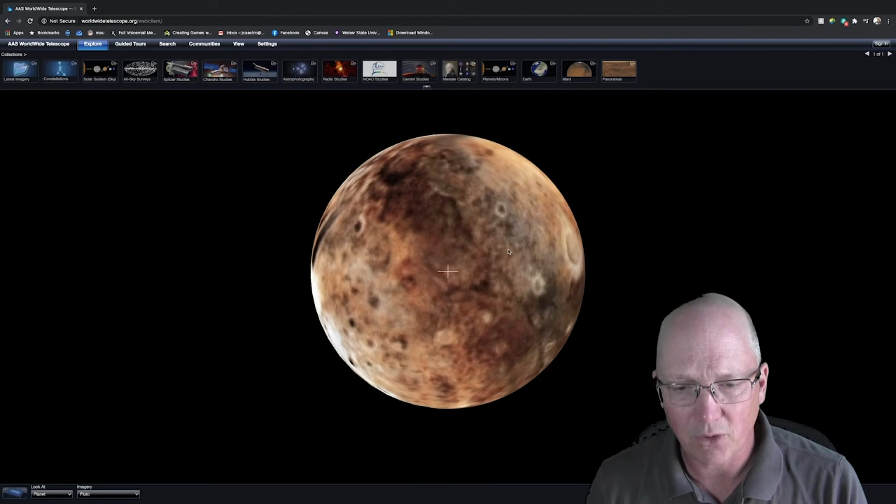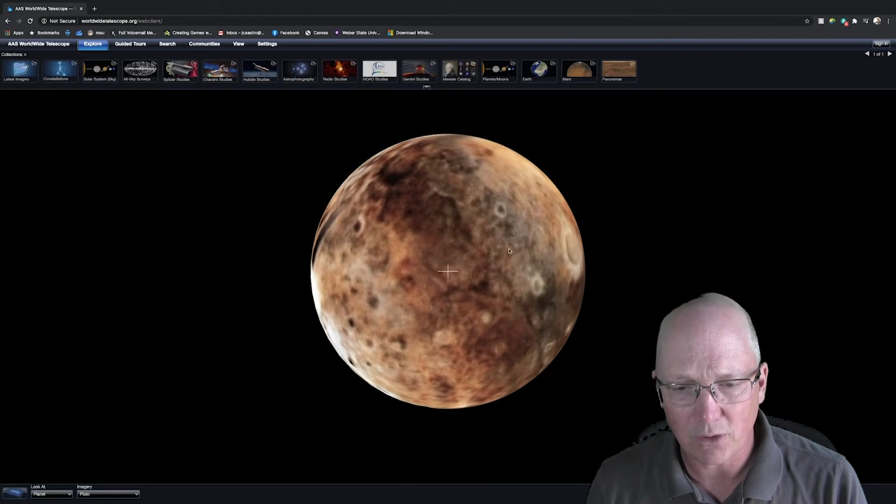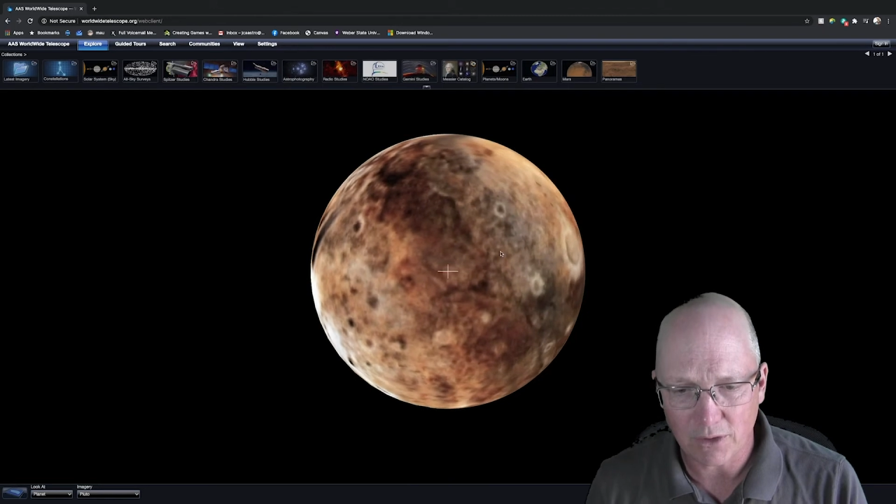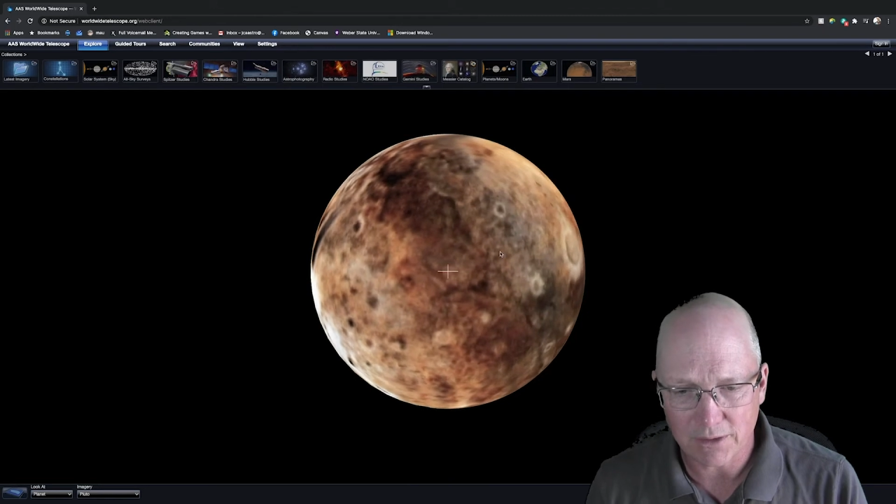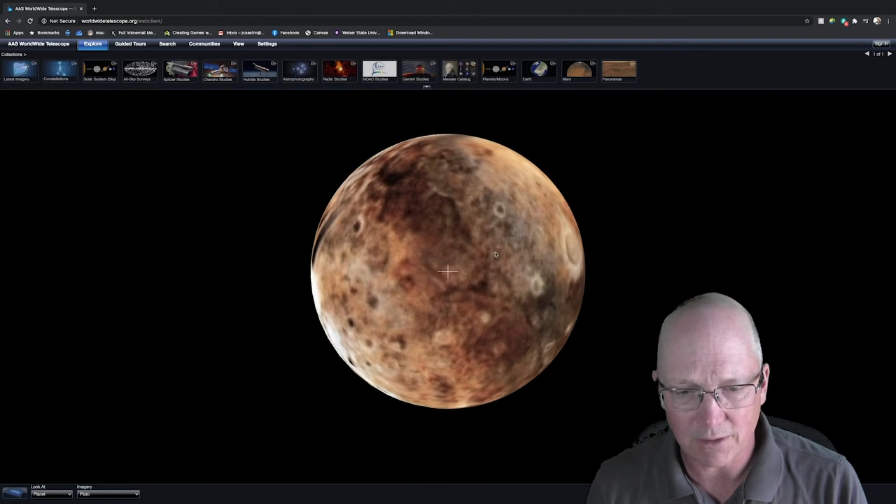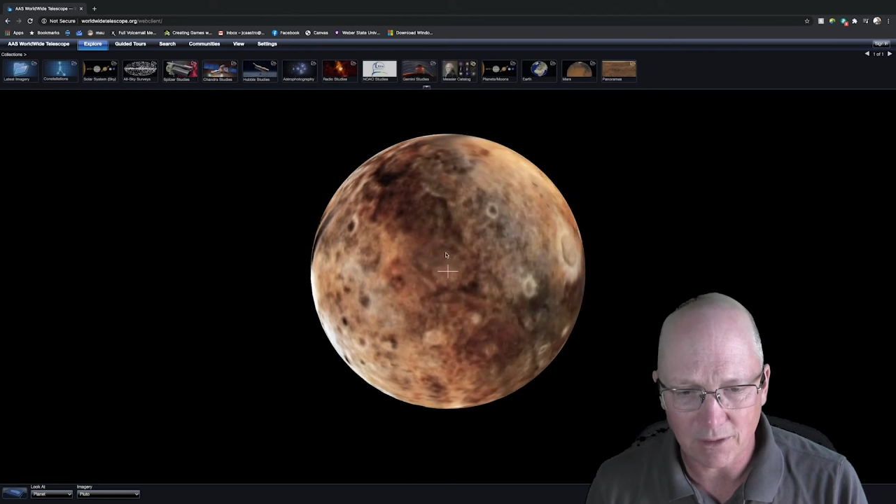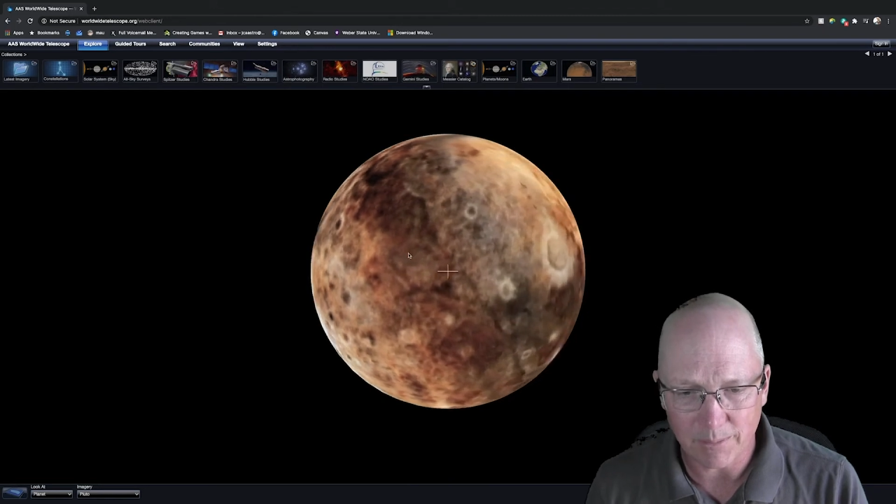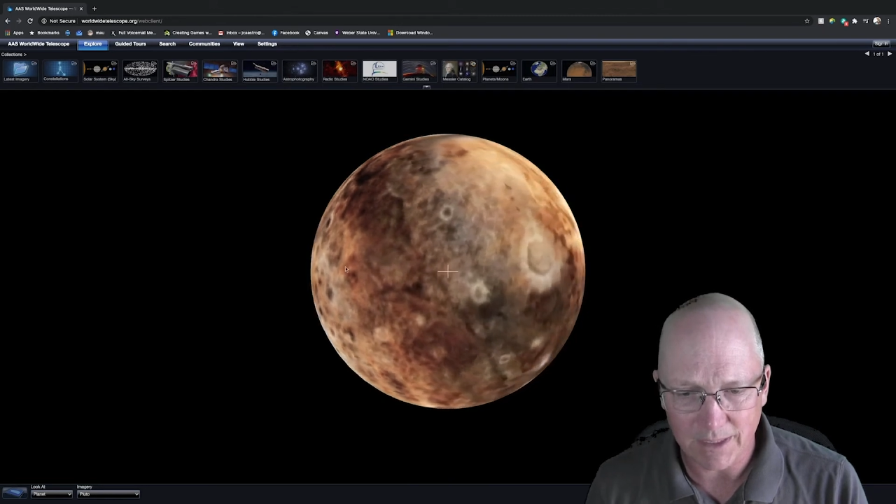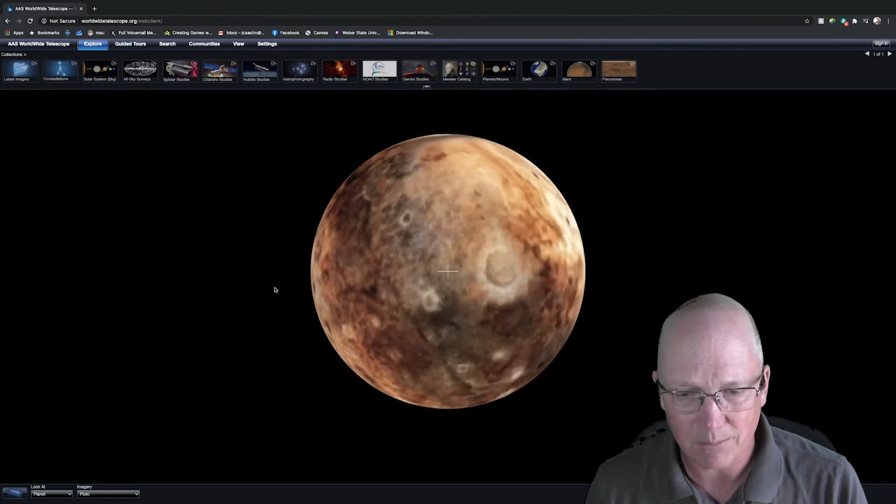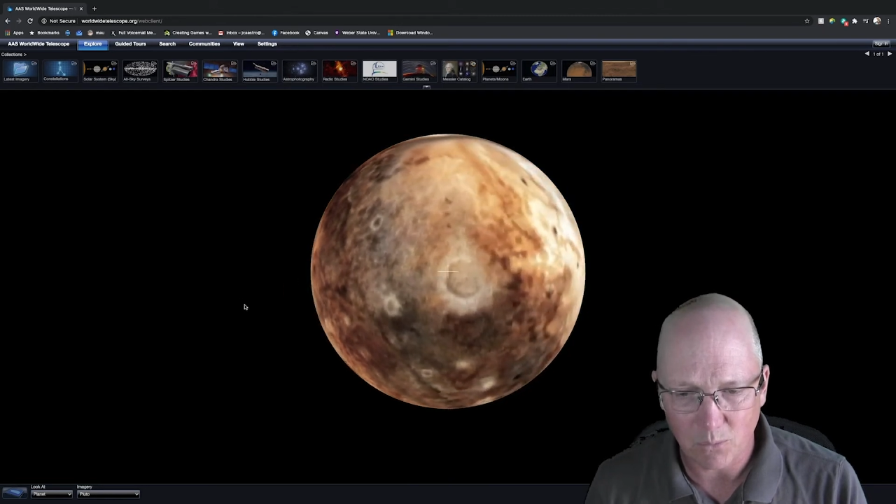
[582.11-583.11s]
though, looked a
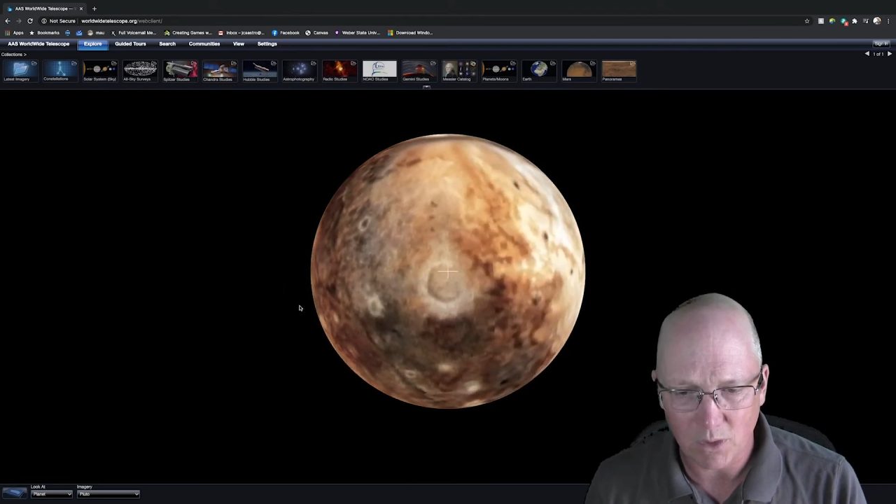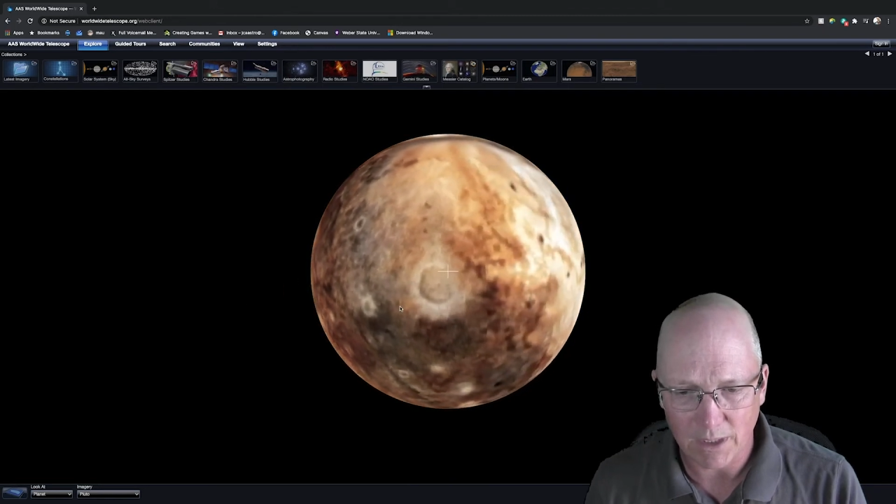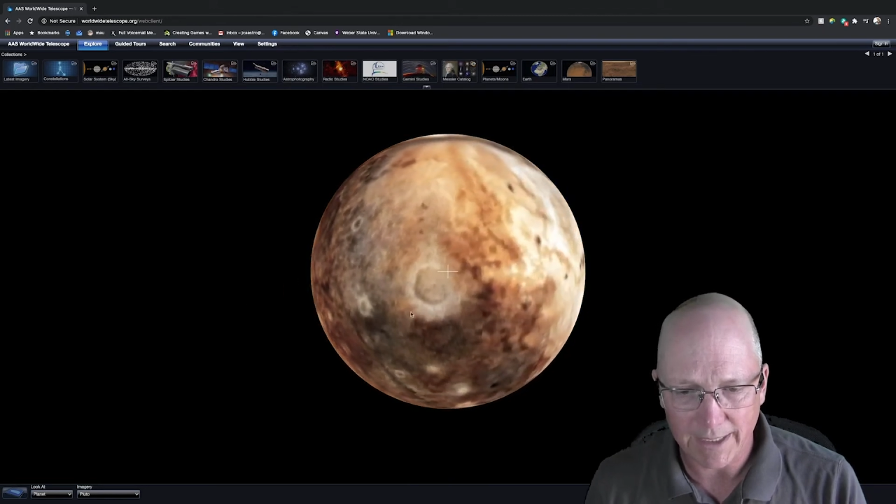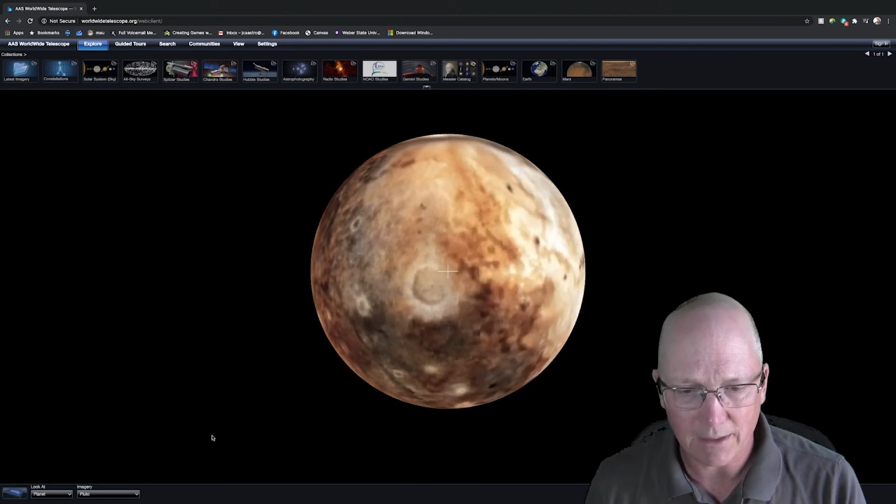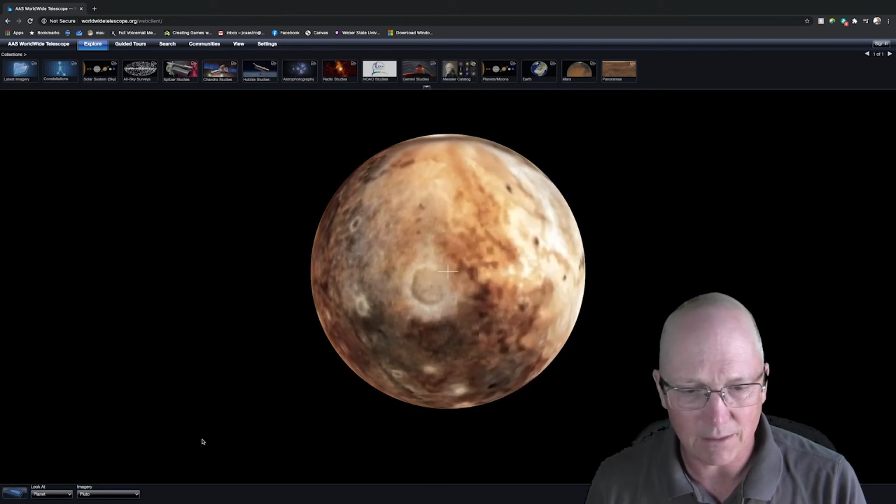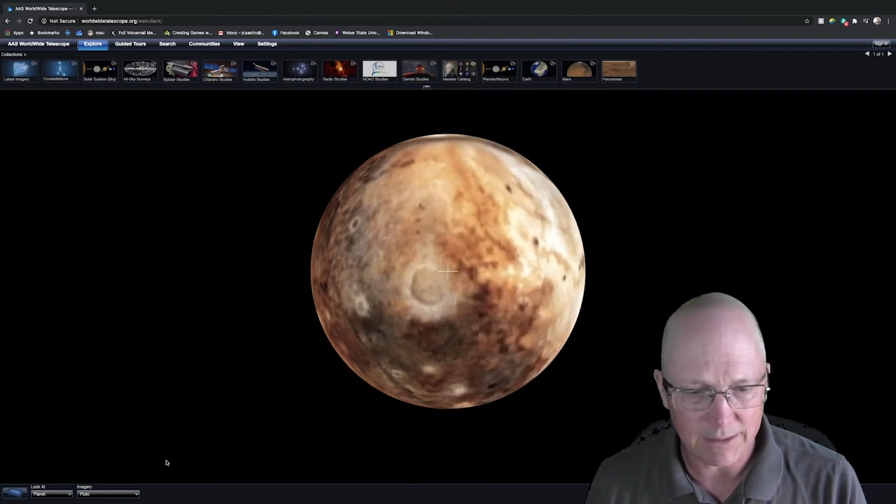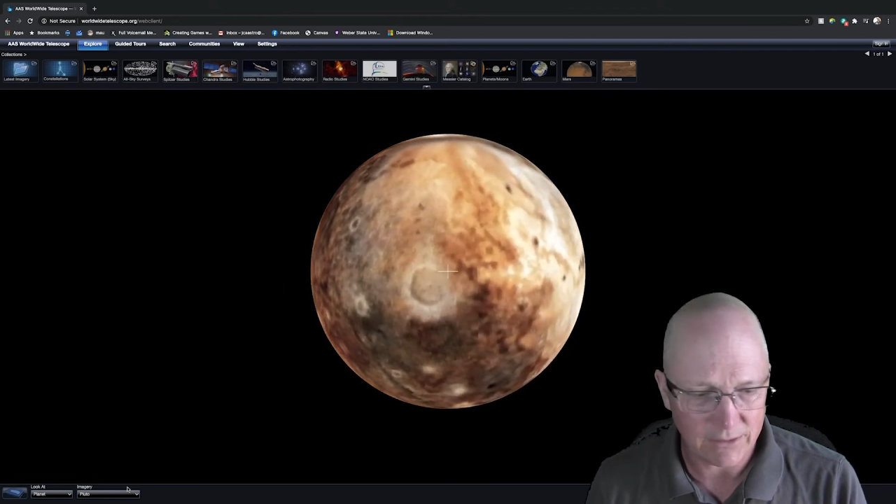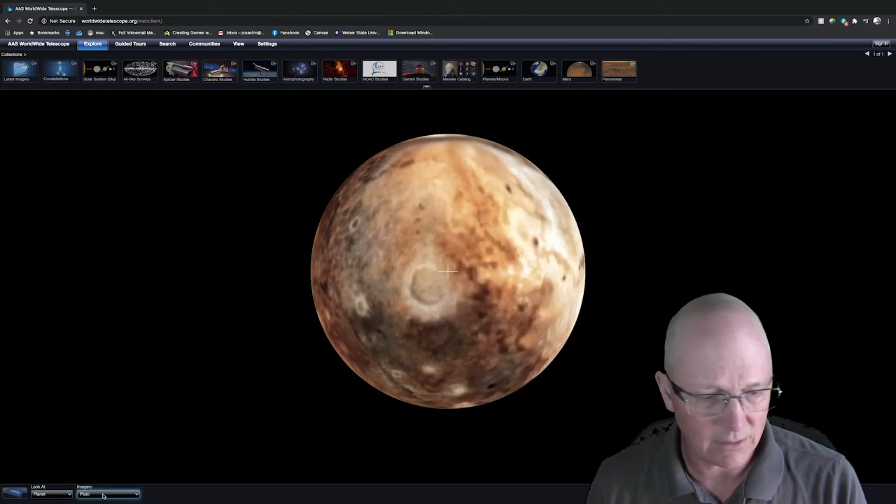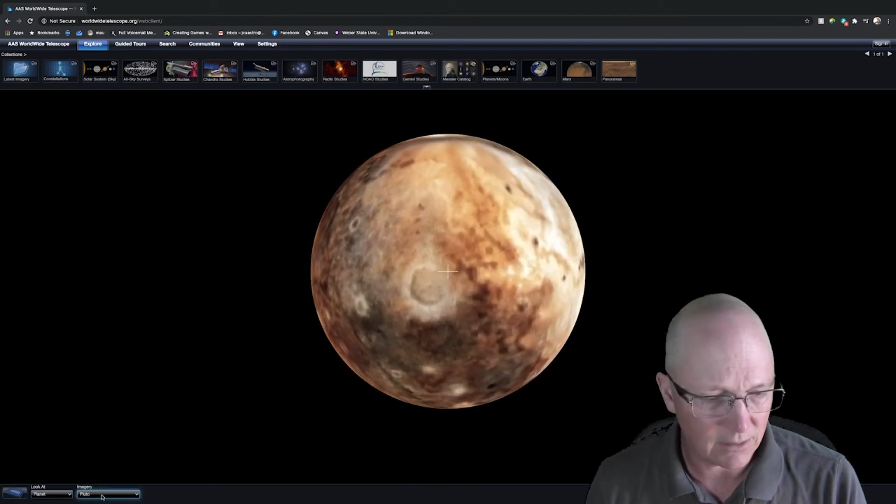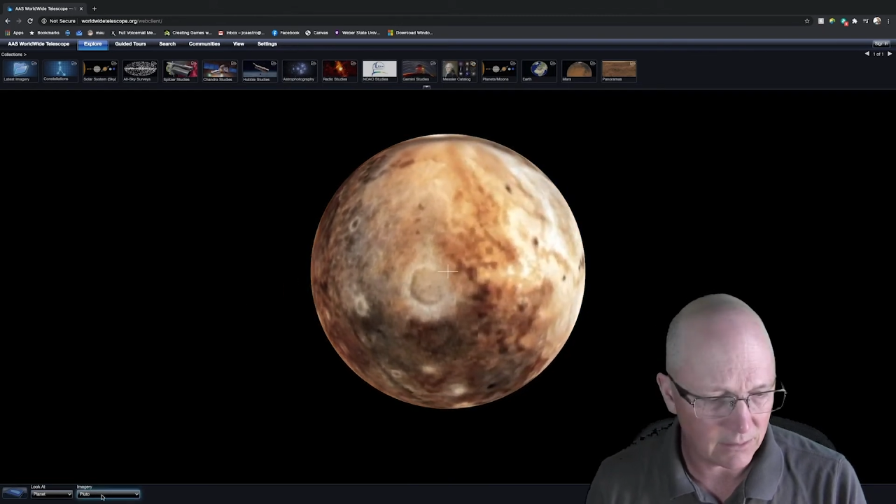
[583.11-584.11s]
little bit more like
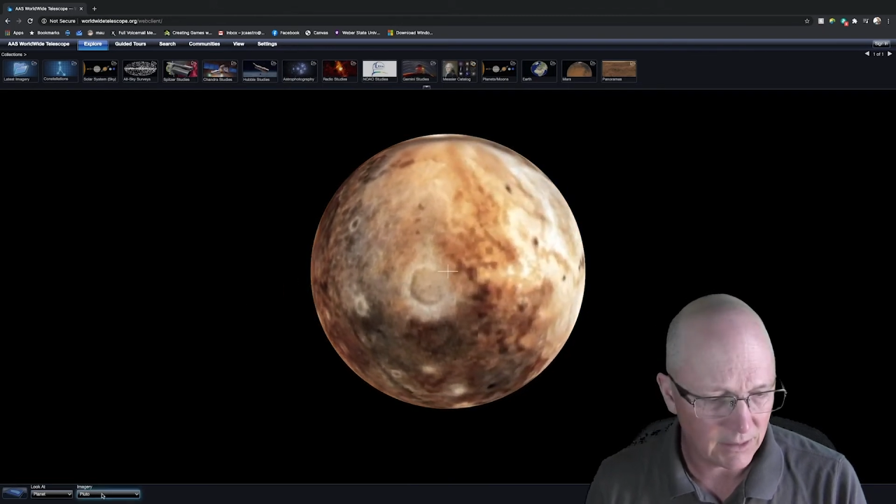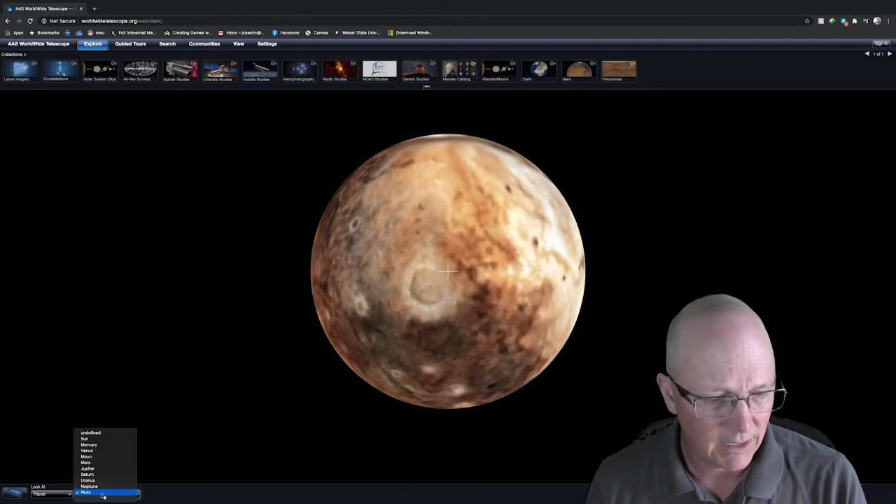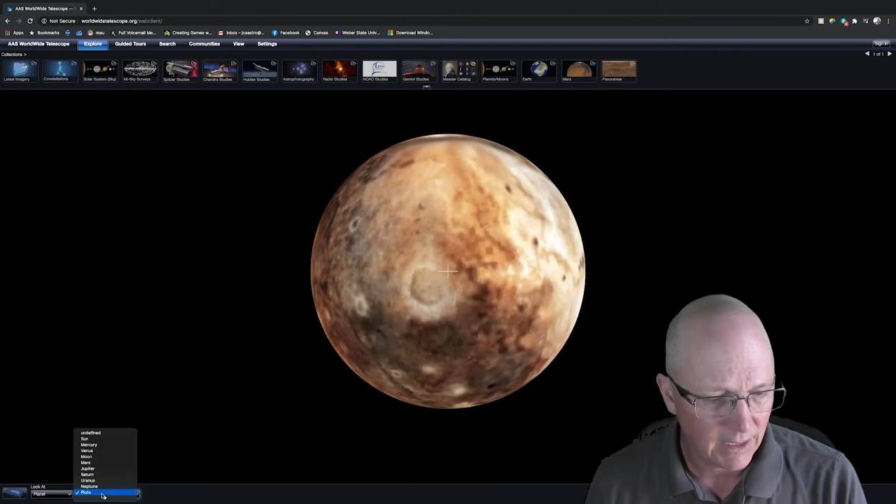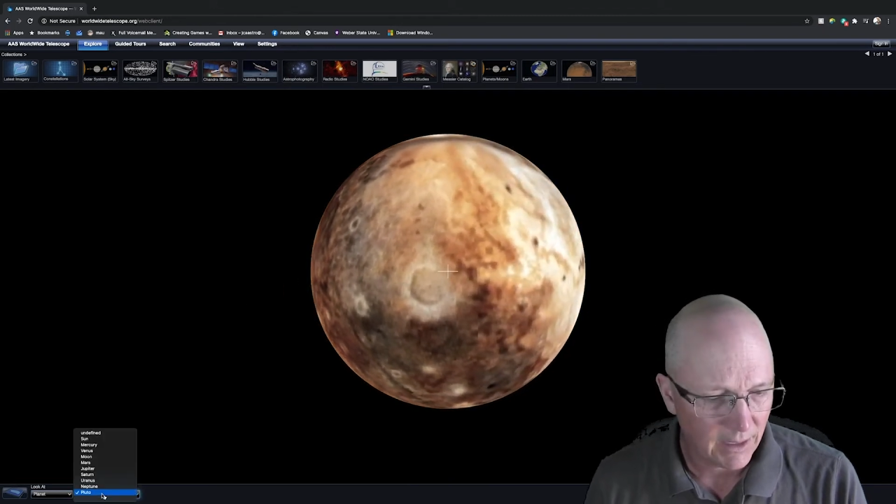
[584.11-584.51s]
Callisto.